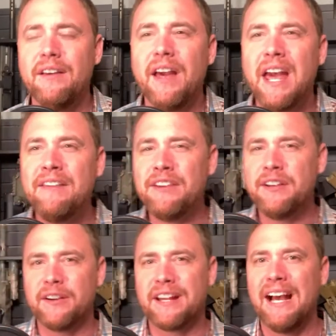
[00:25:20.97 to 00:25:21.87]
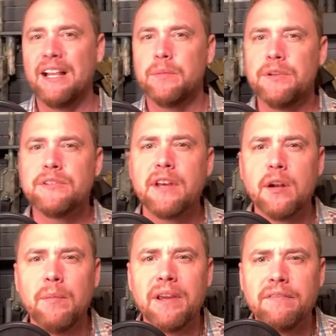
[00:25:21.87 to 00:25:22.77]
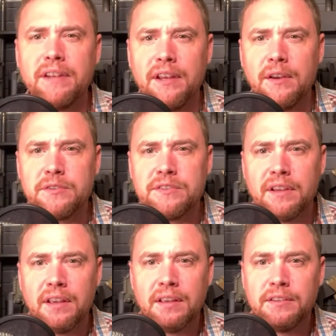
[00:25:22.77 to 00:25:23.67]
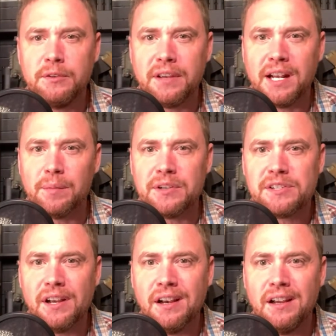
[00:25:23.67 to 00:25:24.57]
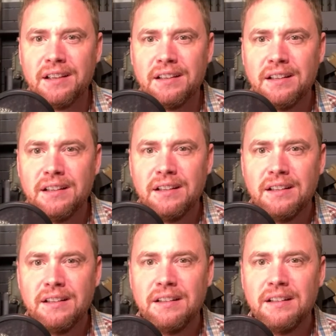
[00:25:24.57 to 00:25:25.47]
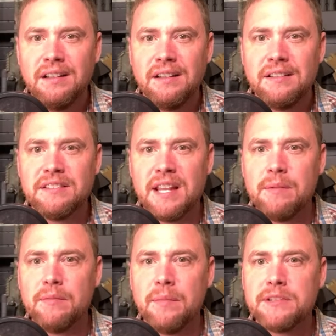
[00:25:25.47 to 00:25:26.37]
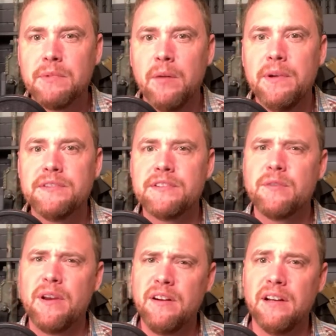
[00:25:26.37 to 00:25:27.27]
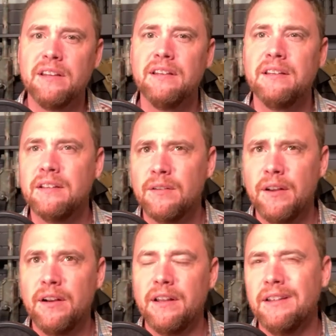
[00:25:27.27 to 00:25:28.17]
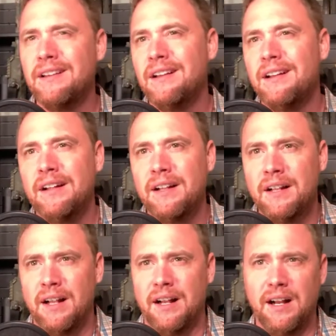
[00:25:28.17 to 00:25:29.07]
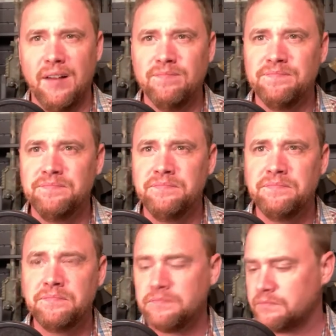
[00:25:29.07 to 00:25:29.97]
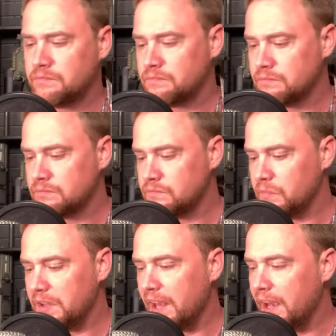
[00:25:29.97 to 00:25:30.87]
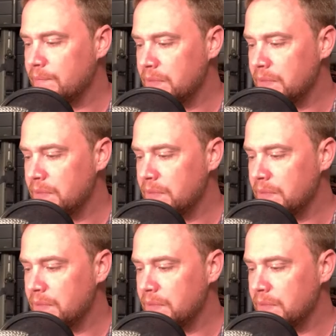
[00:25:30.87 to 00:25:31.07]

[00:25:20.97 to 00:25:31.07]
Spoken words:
heavier calibers. I don't make videos too camera shy. It's the name of my small business. Right on, right on. Um, yeah,